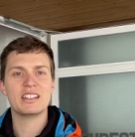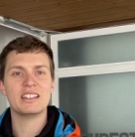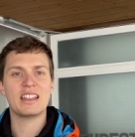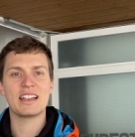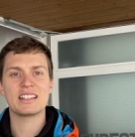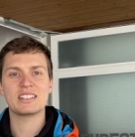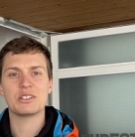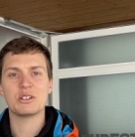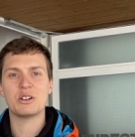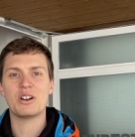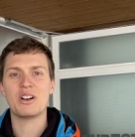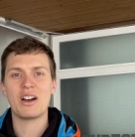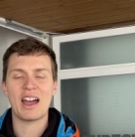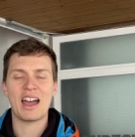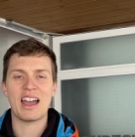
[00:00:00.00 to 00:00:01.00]
next
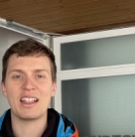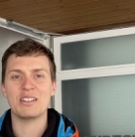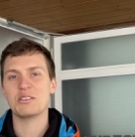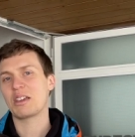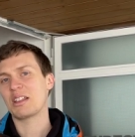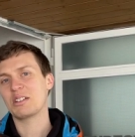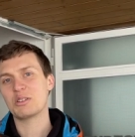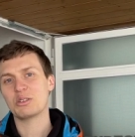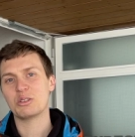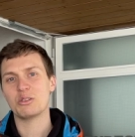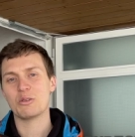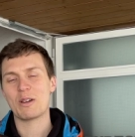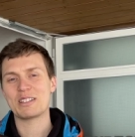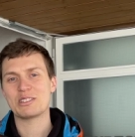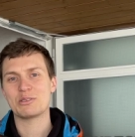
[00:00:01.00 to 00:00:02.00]
door and you can go to the
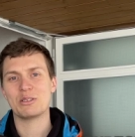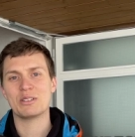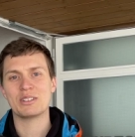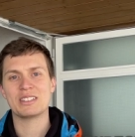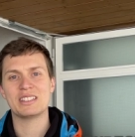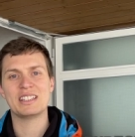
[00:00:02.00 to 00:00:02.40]
restaurant